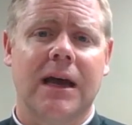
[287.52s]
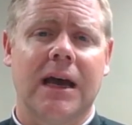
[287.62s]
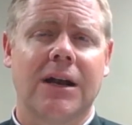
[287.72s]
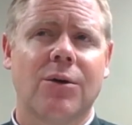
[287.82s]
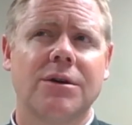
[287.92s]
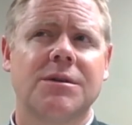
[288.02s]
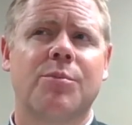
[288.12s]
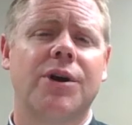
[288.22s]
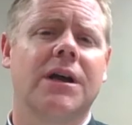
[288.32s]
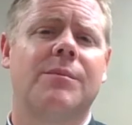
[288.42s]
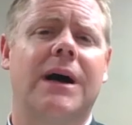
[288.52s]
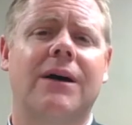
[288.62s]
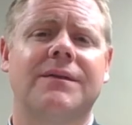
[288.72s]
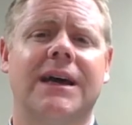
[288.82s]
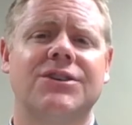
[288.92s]
And in order to bring
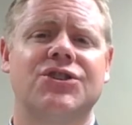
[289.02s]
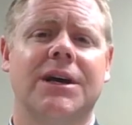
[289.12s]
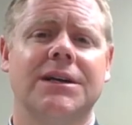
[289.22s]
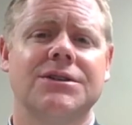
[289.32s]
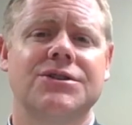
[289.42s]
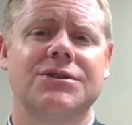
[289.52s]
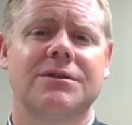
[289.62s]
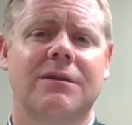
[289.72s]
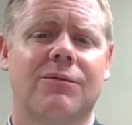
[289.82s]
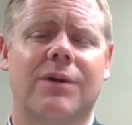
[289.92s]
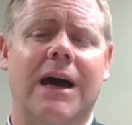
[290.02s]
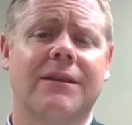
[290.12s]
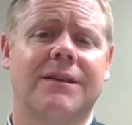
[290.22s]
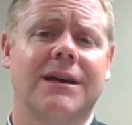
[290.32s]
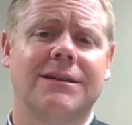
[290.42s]
about that change,
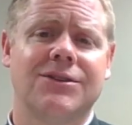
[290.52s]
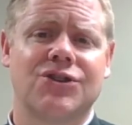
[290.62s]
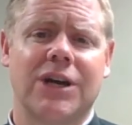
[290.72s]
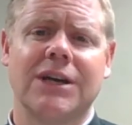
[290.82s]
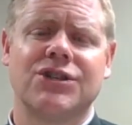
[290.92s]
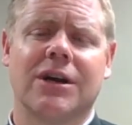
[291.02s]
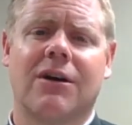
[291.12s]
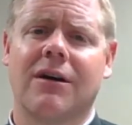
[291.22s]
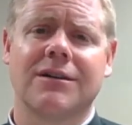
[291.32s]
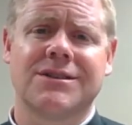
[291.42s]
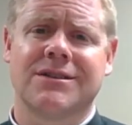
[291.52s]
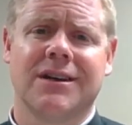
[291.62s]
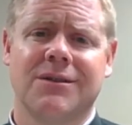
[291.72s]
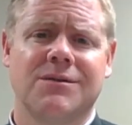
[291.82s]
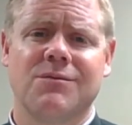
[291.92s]
rather than changing hearts,
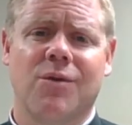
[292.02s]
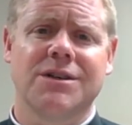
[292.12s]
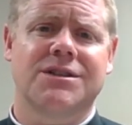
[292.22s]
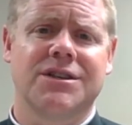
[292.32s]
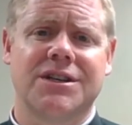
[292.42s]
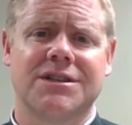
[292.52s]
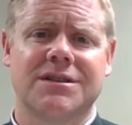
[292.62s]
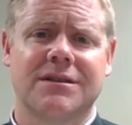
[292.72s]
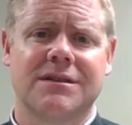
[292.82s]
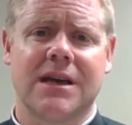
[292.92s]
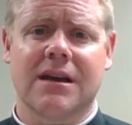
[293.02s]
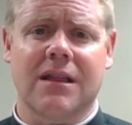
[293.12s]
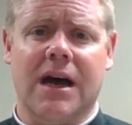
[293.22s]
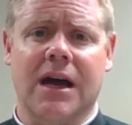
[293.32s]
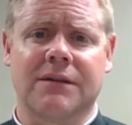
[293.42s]
he wants to just take
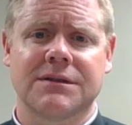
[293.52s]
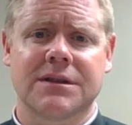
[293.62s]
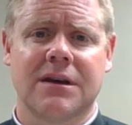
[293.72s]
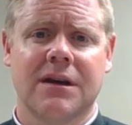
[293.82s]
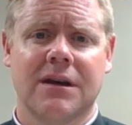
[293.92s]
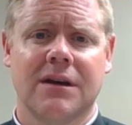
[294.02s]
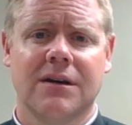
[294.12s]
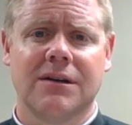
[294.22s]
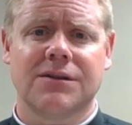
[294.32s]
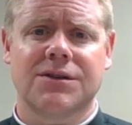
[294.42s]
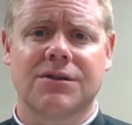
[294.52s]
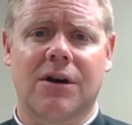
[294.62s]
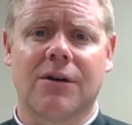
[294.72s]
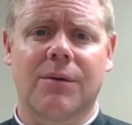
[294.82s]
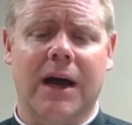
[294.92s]
lives,
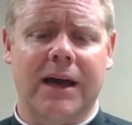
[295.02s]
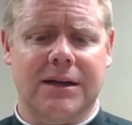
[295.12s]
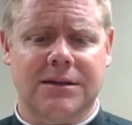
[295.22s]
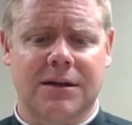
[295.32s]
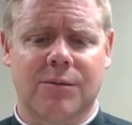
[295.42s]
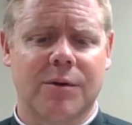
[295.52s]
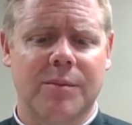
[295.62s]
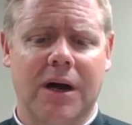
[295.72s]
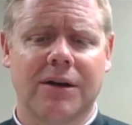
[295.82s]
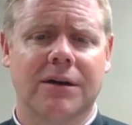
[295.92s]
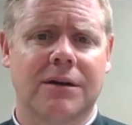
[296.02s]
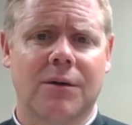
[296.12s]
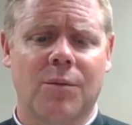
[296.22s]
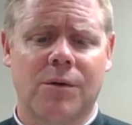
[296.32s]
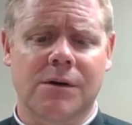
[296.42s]
start a riot and a rebellion and
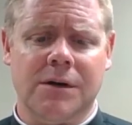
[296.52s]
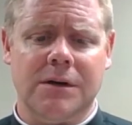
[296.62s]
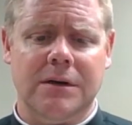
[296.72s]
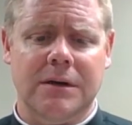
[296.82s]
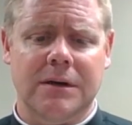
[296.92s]
a war.